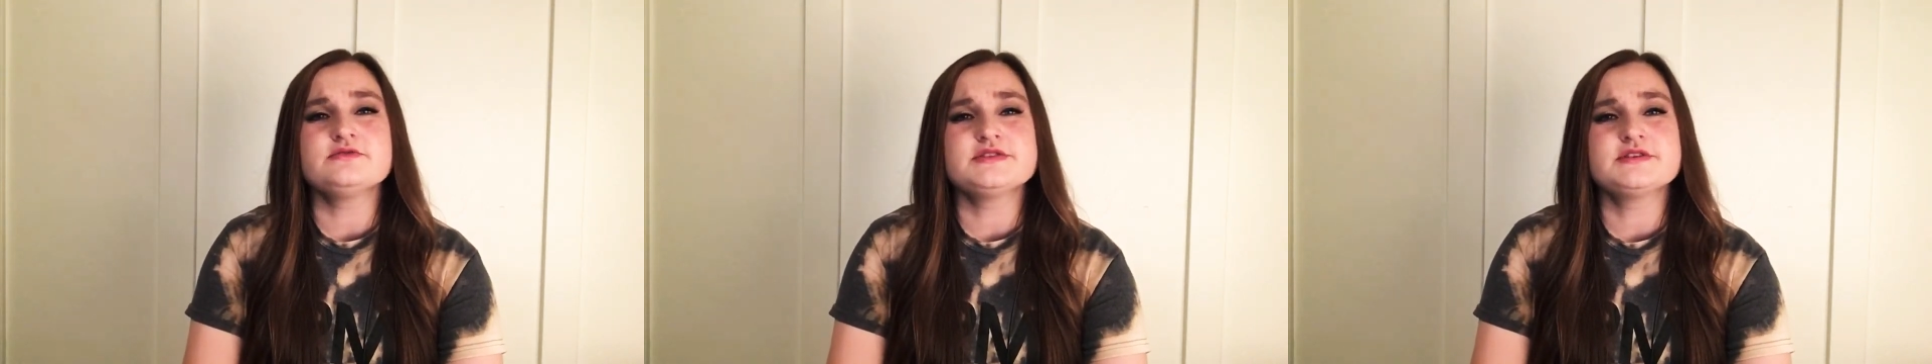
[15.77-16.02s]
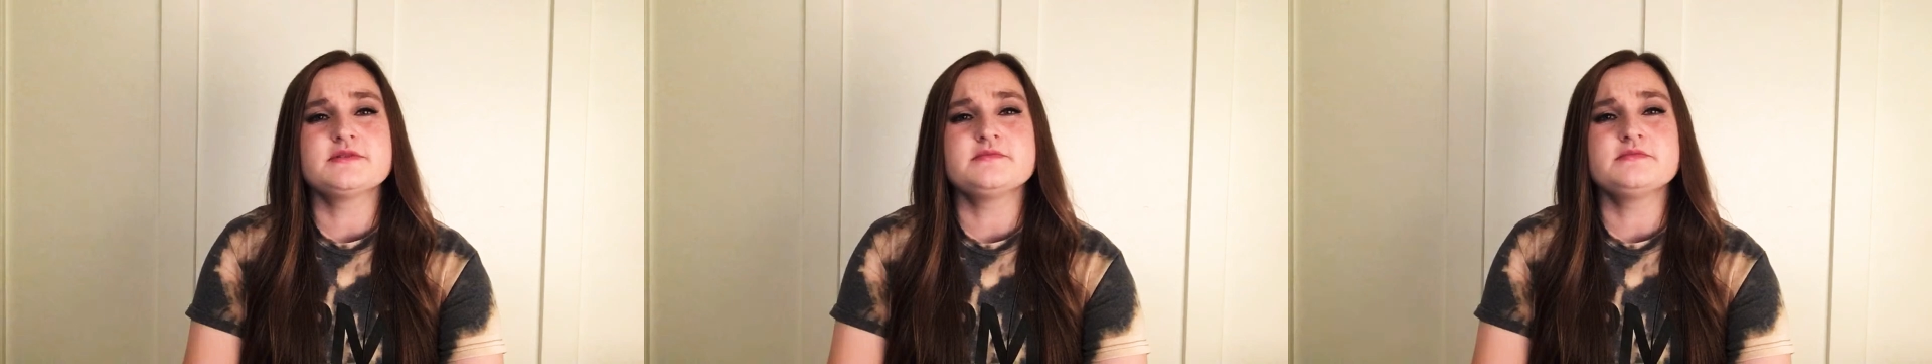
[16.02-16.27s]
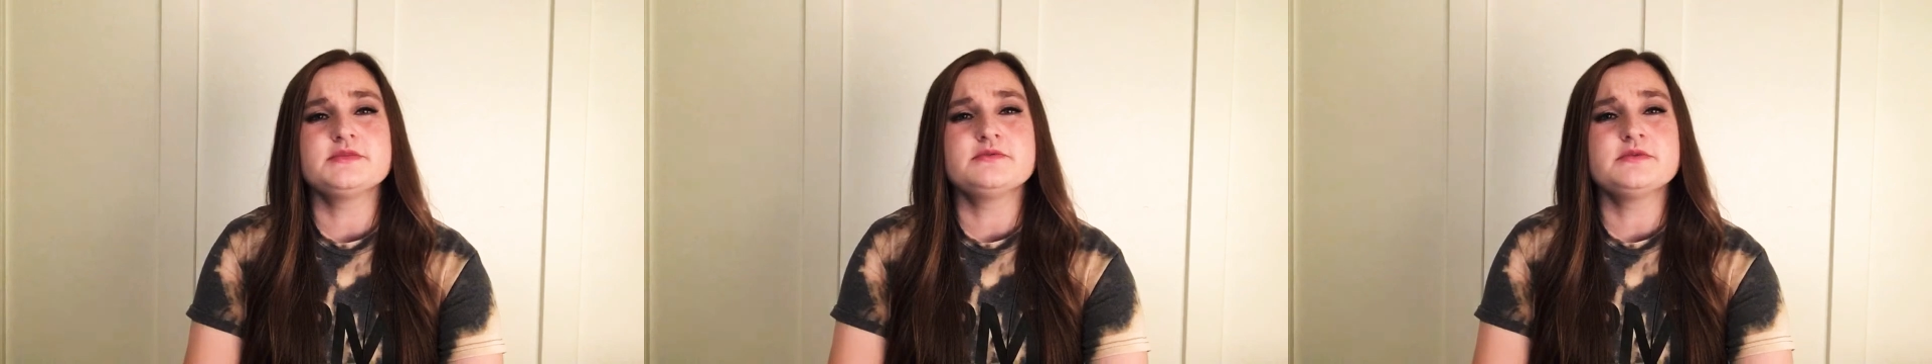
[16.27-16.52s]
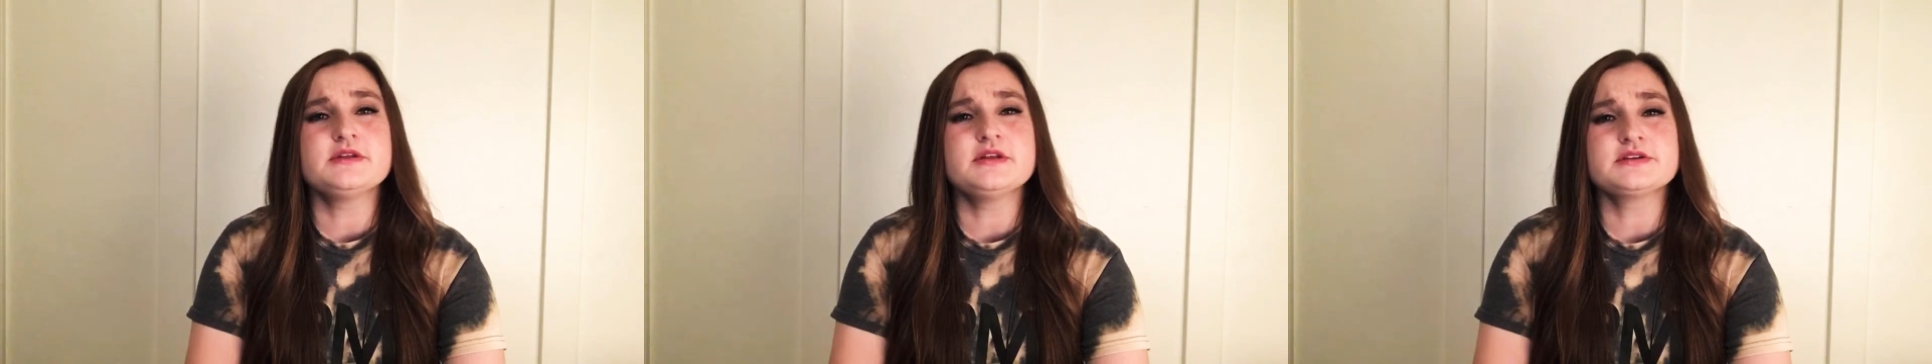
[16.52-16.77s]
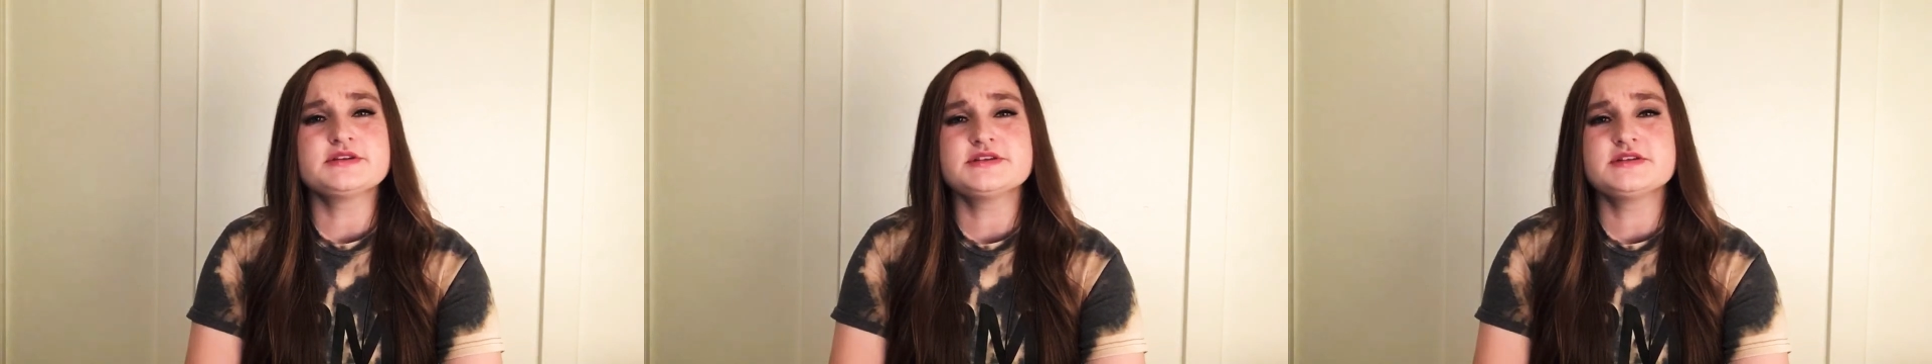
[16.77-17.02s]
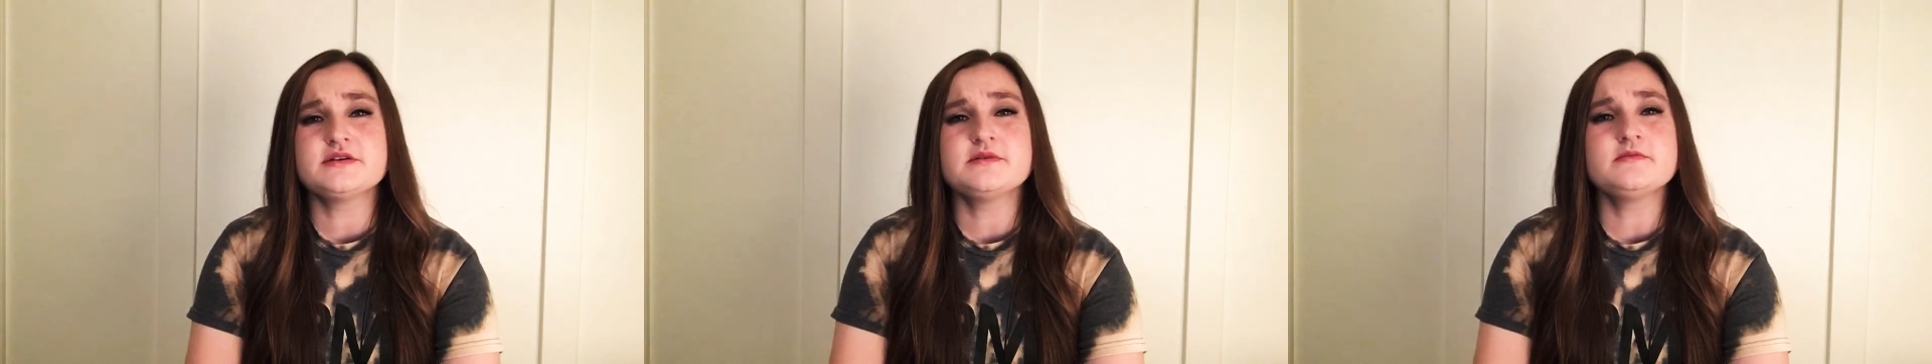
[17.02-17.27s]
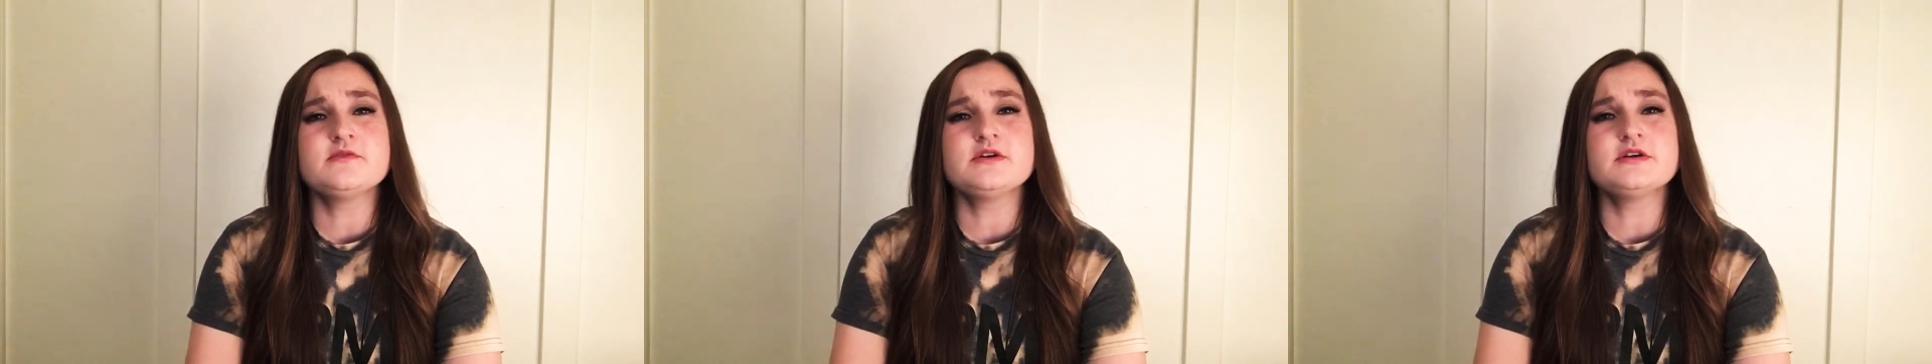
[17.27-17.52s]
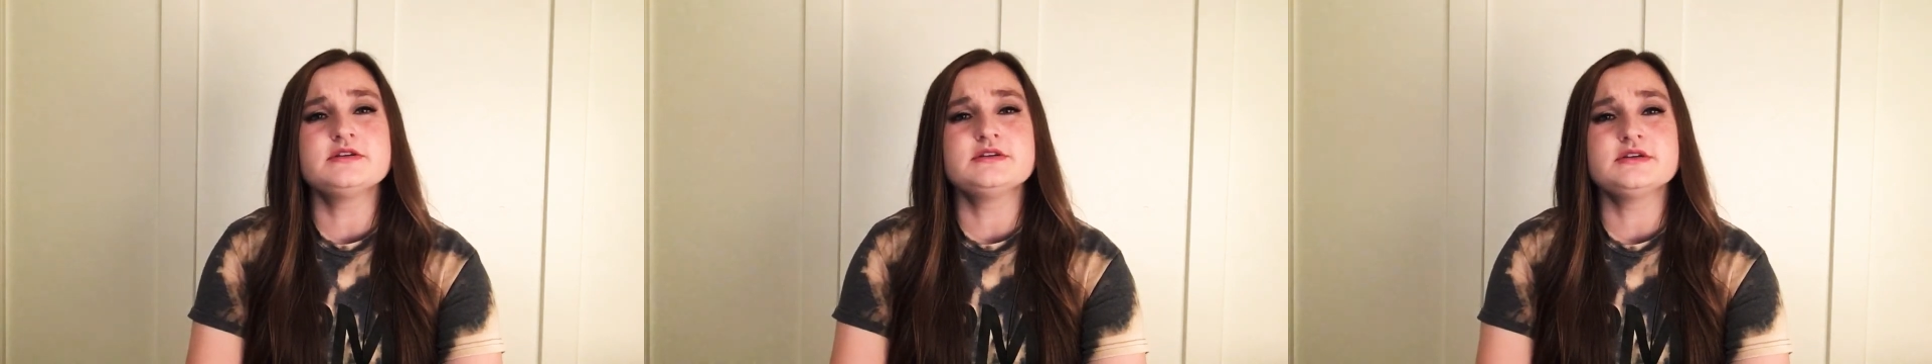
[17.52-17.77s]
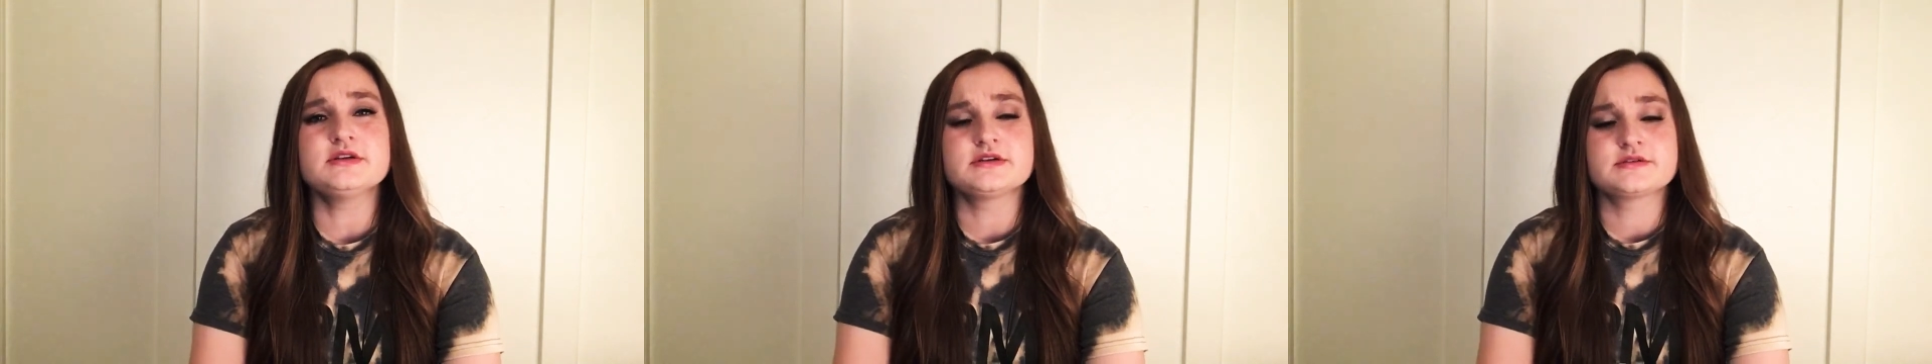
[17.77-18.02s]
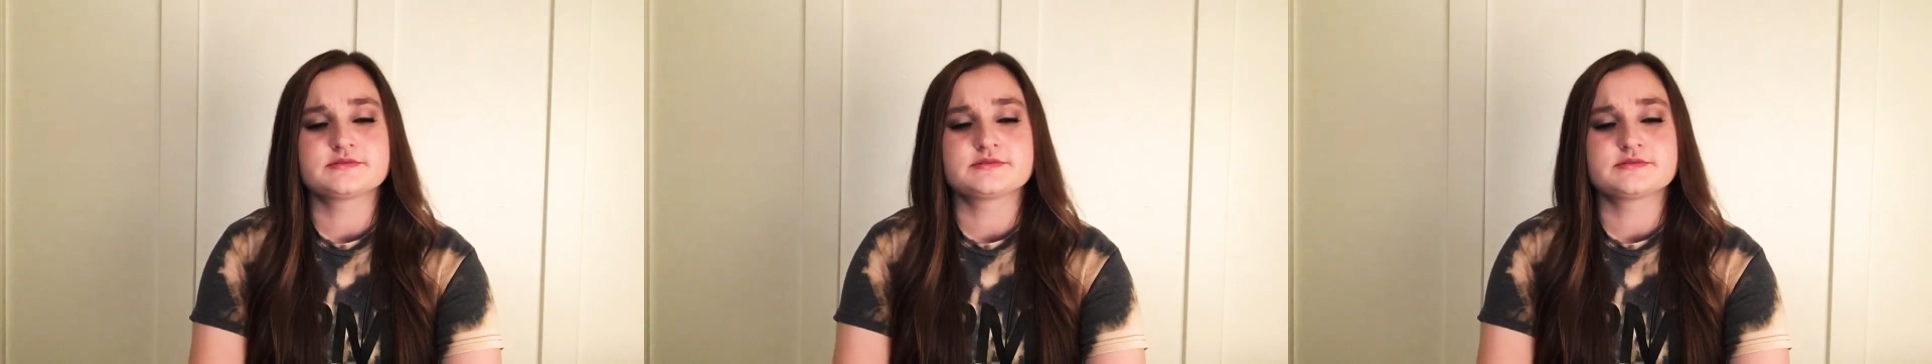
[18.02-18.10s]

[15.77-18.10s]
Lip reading: some. You belong to someone.